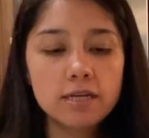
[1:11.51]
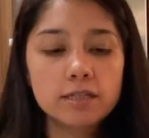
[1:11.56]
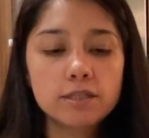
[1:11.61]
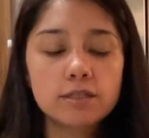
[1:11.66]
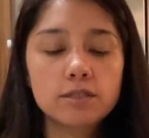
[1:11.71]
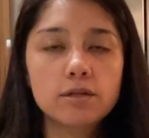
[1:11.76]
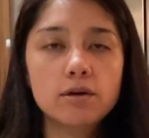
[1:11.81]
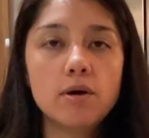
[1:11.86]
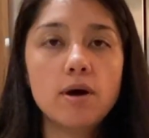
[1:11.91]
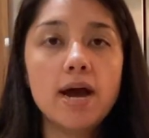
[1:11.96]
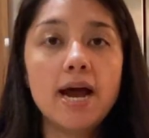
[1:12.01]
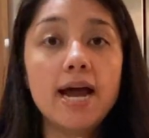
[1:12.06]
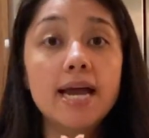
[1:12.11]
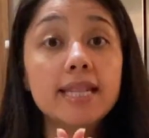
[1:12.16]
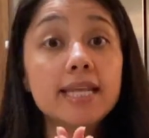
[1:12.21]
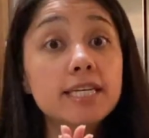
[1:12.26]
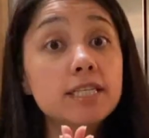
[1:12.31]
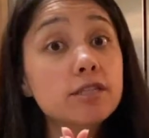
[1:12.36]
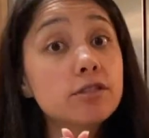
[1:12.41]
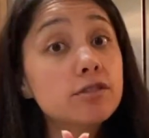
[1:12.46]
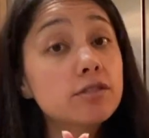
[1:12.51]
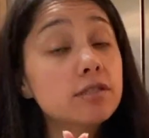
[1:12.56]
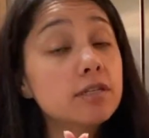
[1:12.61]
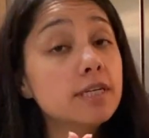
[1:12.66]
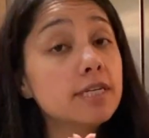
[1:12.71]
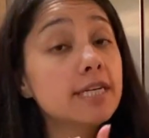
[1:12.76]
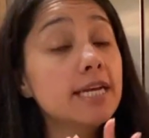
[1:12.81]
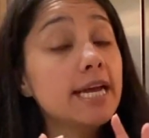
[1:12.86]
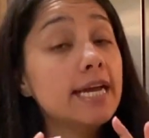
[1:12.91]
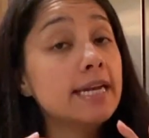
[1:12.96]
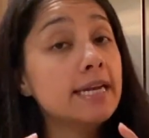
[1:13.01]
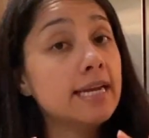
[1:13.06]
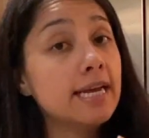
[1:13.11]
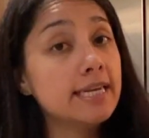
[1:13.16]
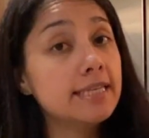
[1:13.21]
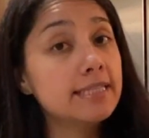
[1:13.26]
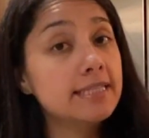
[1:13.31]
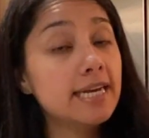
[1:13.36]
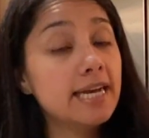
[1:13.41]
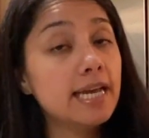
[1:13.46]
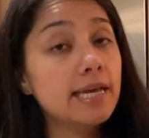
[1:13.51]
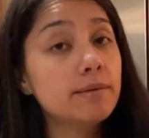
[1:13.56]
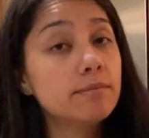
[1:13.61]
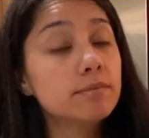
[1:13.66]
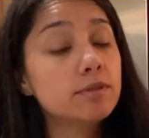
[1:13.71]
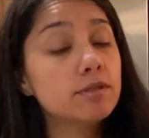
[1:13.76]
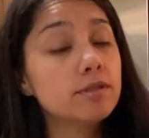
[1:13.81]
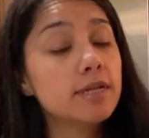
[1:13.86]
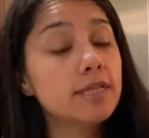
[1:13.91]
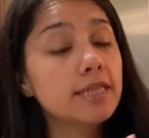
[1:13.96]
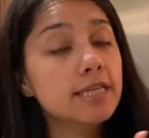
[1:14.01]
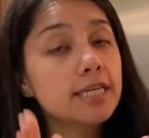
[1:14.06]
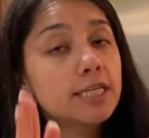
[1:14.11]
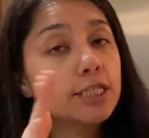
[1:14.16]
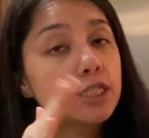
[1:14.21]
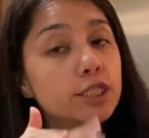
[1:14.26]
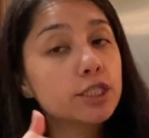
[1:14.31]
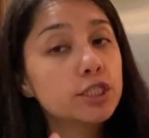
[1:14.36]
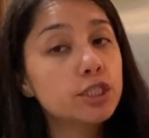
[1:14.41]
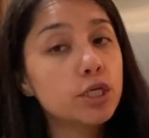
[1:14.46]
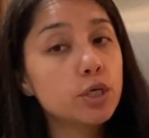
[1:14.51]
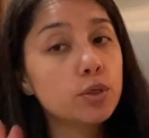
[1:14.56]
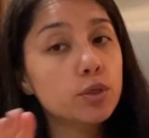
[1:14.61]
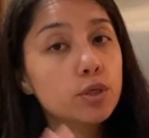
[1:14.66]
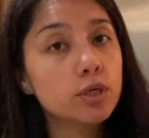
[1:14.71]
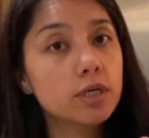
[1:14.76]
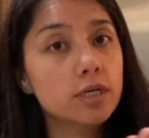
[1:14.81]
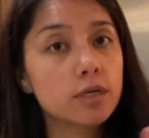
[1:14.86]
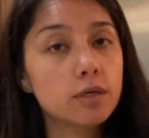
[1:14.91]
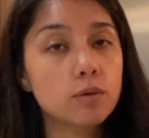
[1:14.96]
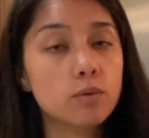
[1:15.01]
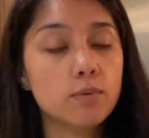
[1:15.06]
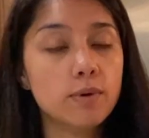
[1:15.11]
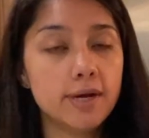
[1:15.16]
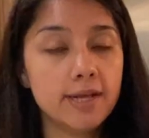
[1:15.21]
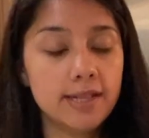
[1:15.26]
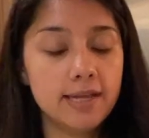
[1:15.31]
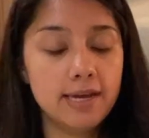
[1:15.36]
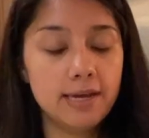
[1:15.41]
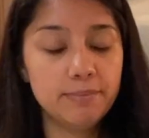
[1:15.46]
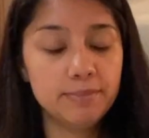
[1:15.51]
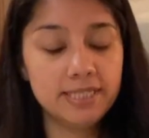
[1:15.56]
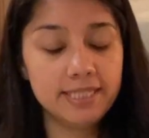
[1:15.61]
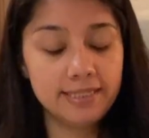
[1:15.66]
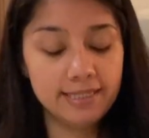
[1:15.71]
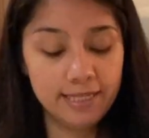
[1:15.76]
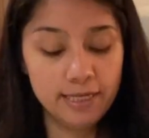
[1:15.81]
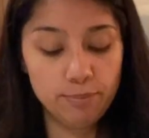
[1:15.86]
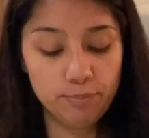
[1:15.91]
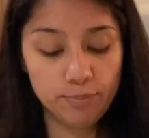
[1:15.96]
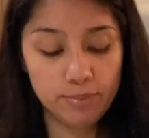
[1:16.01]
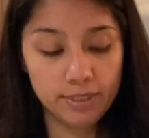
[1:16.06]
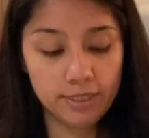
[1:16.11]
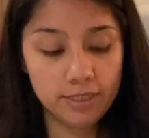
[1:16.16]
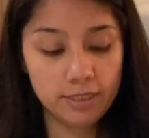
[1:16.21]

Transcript: So I like to start it at nighttime so that things soak while I'm asleep.